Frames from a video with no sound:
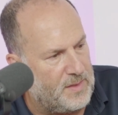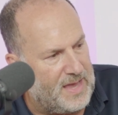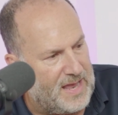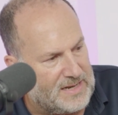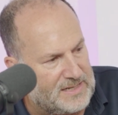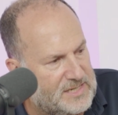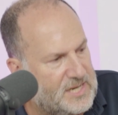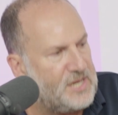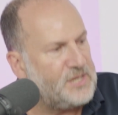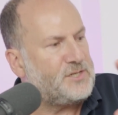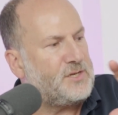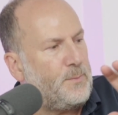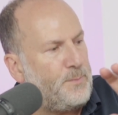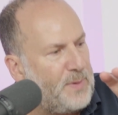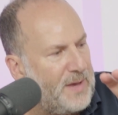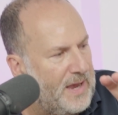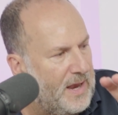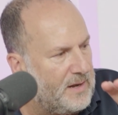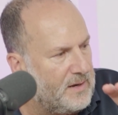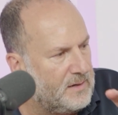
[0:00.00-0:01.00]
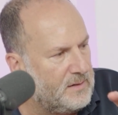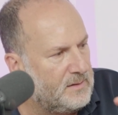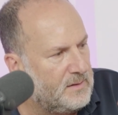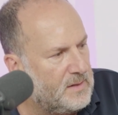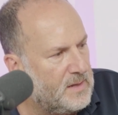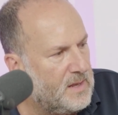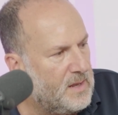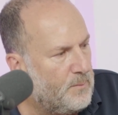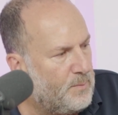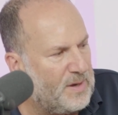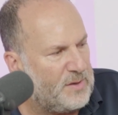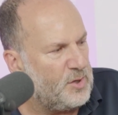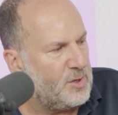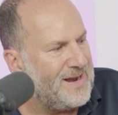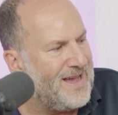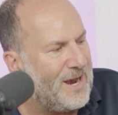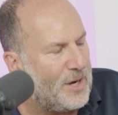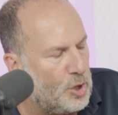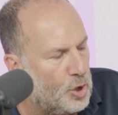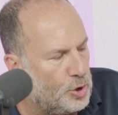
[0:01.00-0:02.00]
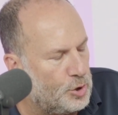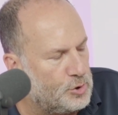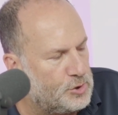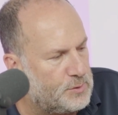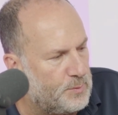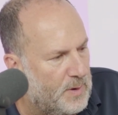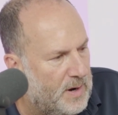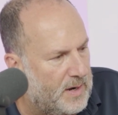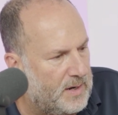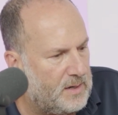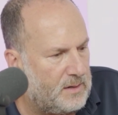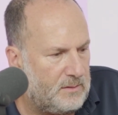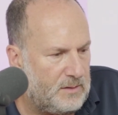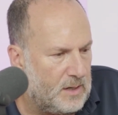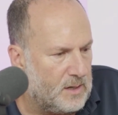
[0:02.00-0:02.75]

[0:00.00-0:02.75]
anticipated, but they're not going to lose money.